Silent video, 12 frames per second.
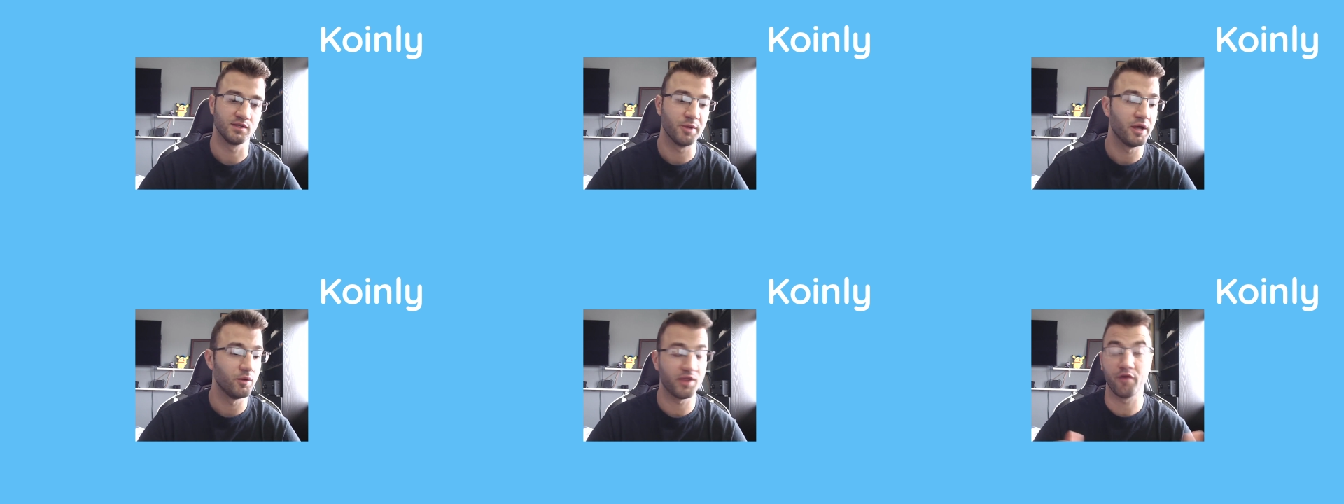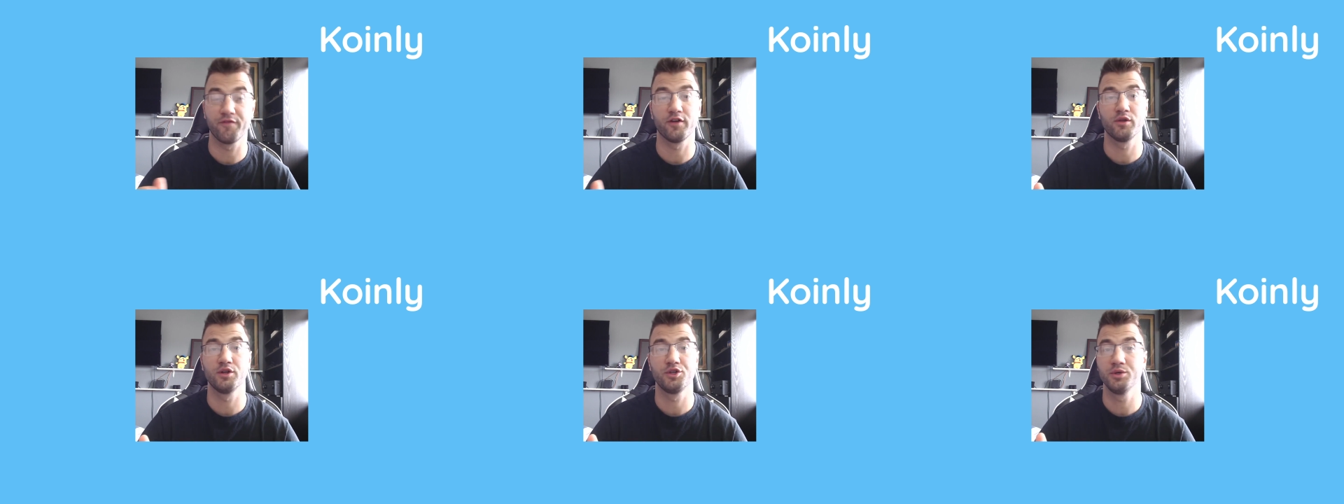But without
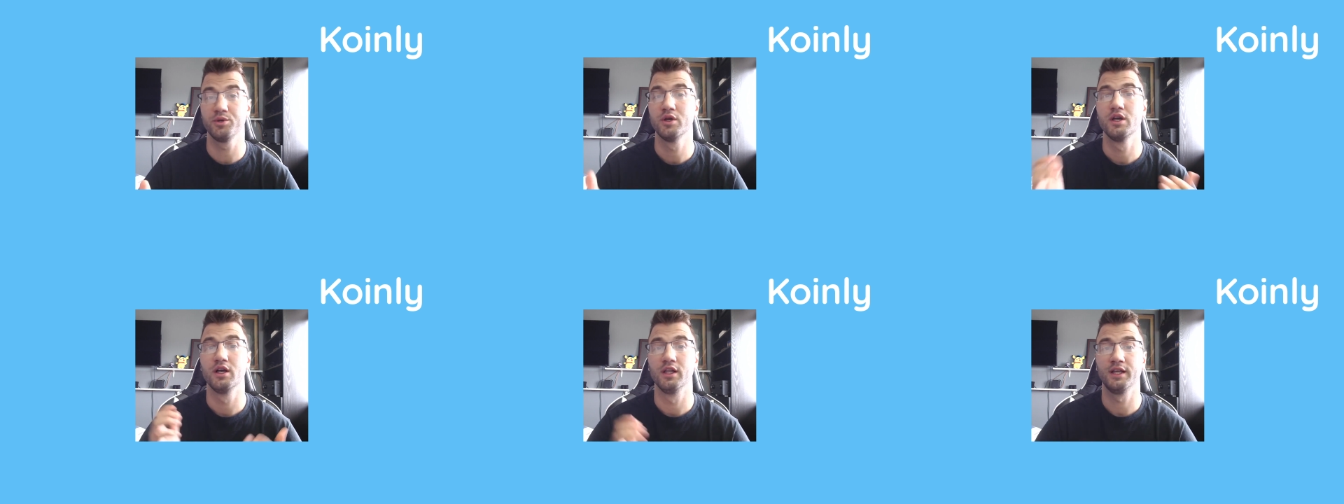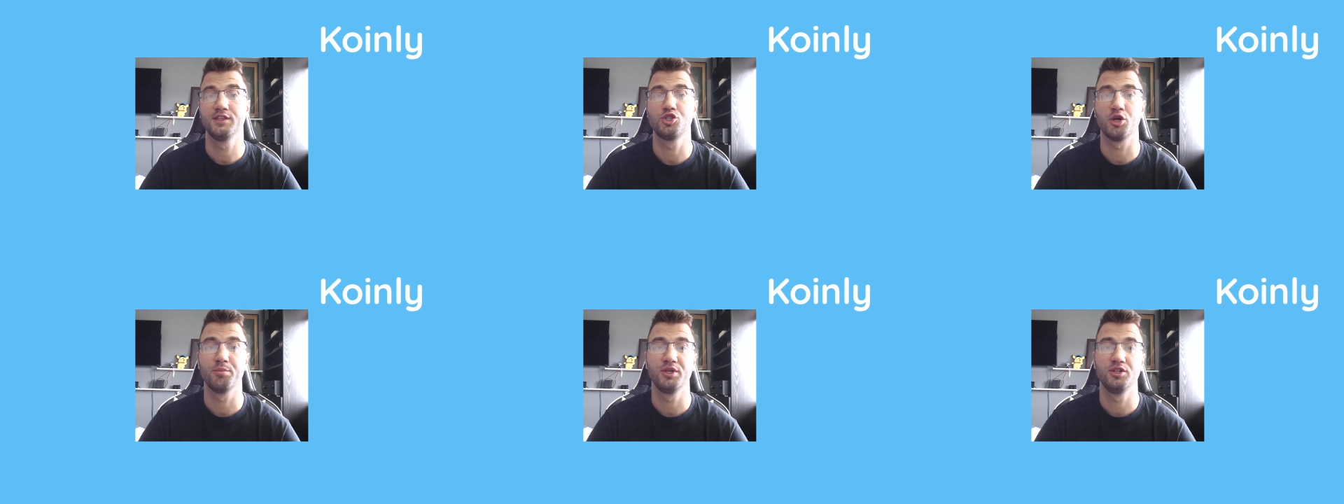further ado, let's
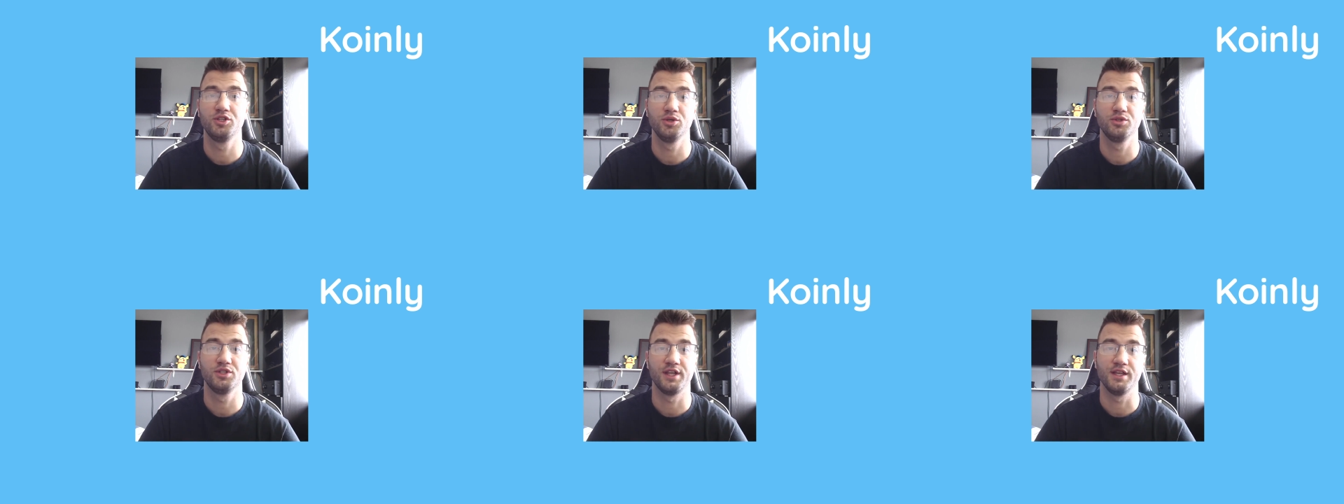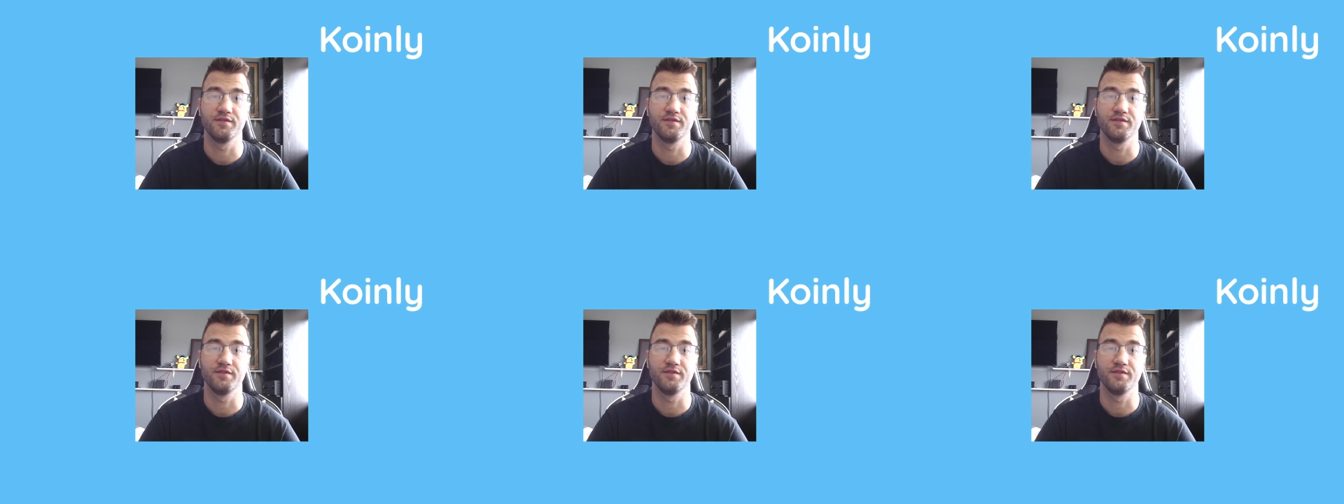jump into today's